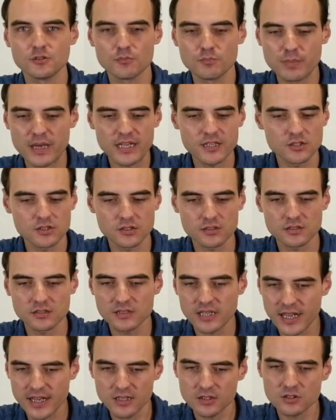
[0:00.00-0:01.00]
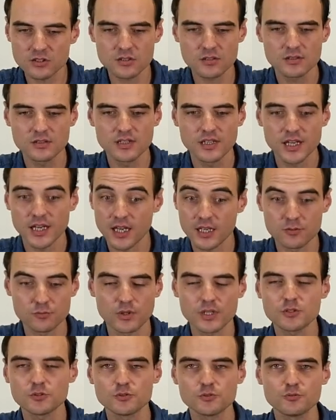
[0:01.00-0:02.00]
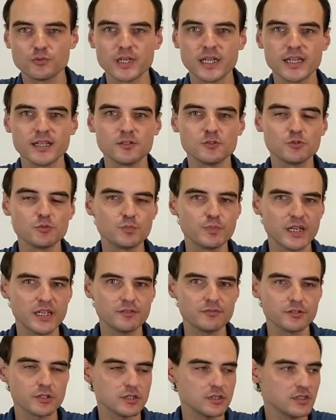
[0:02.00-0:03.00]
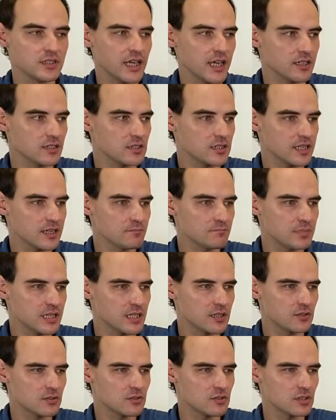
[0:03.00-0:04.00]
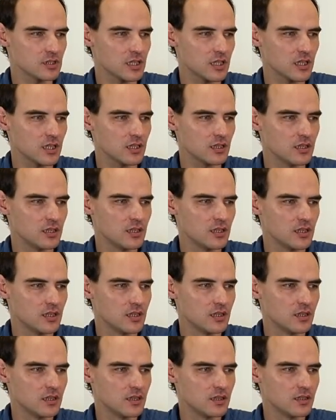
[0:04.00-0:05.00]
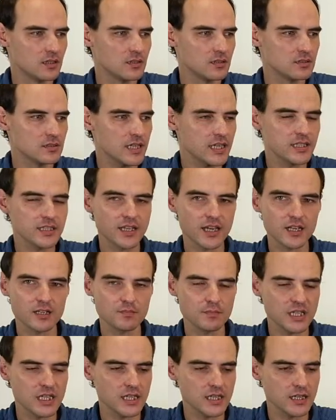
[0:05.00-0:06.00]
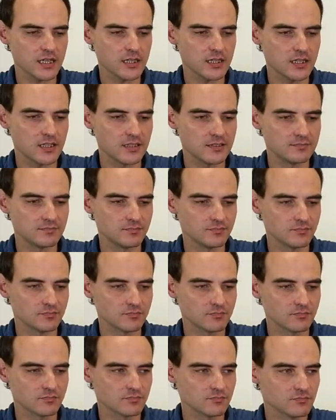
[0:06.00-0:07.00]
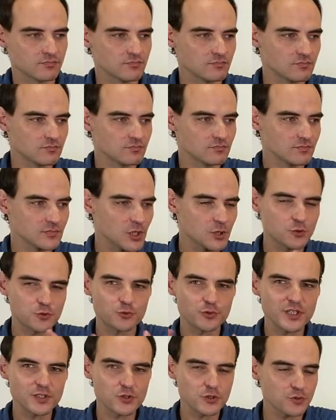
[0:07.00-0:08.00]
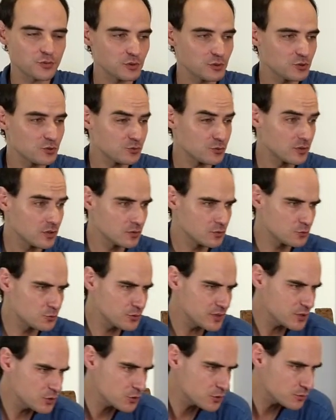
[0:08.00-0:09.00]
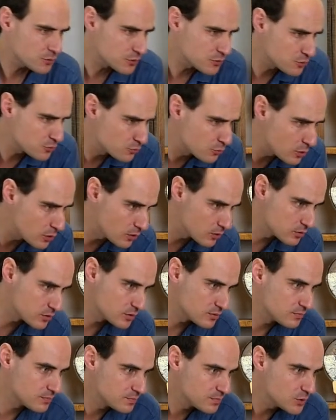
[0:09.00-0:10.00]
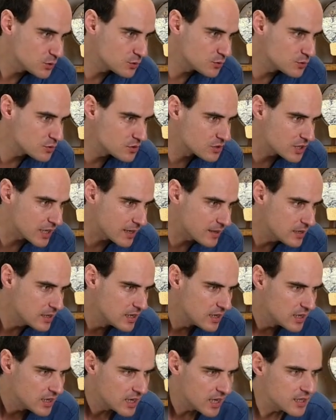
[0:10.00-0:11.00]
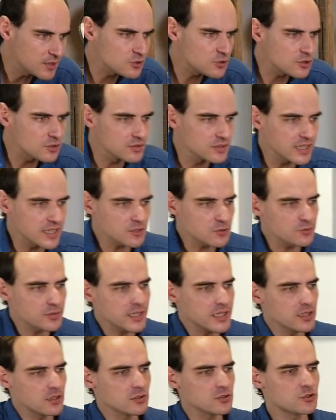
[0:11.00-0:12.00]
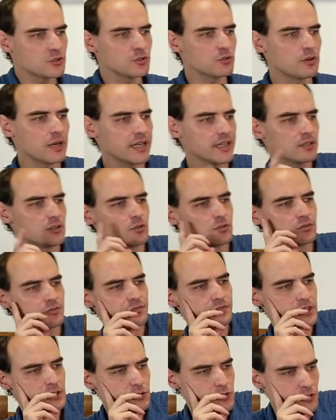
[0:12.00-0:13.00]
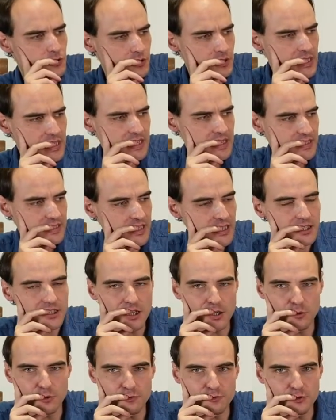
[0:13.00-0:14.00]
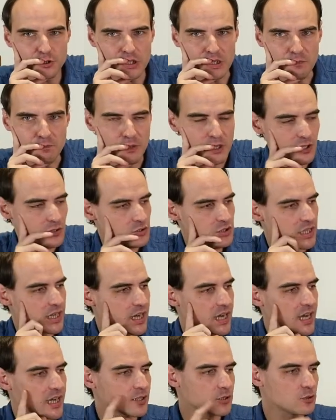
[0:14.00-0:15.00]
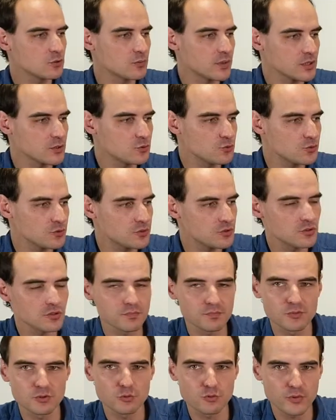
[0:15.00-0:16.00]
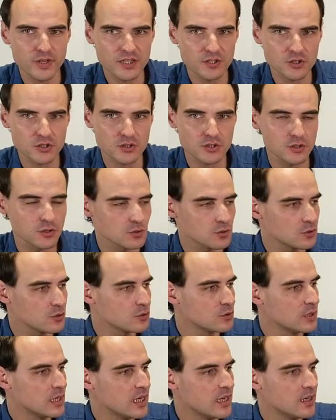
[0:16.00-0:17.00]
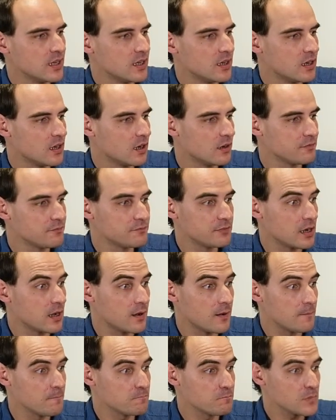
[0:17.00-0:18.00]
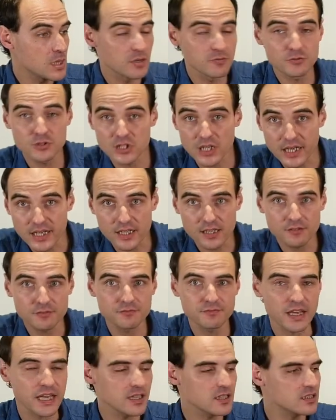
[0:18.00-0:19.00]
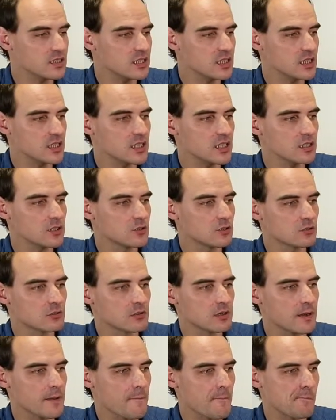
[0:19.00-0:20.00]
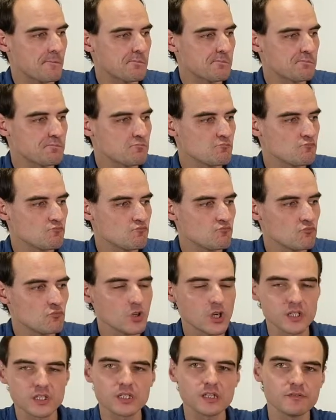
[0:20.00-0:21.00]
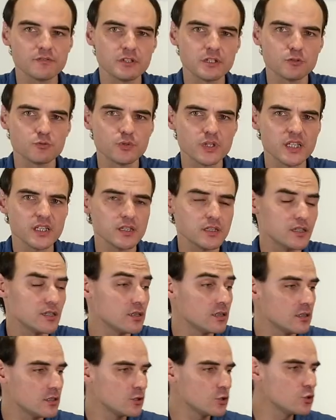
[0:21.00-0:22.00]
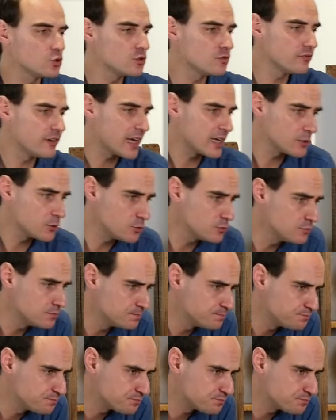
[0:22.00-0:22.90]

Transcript: based on taste and what you're willing to pay for the taste, because that can be a treacherous world, you could say. And so that's why also I don't feature that kind of tea, because I don't want to assume the risk, of selling a fake tea, or not giving really the good value.